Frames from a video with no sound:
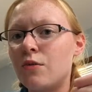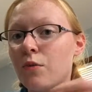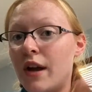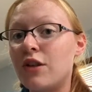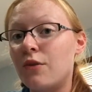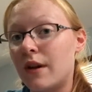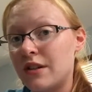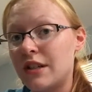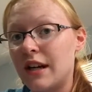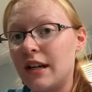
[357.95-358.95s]
when you are
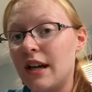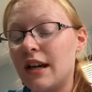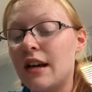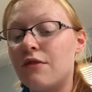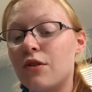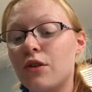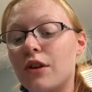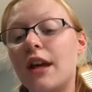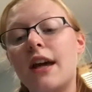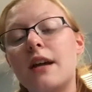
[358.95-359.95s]
studying, if you're
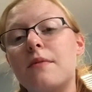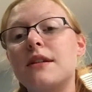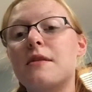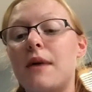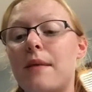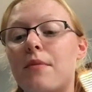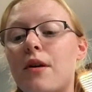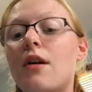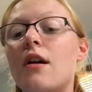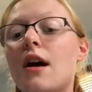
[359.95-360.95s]
looking at a piece of
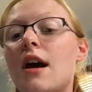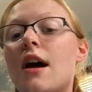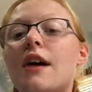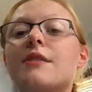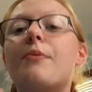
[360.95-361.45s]
paper, as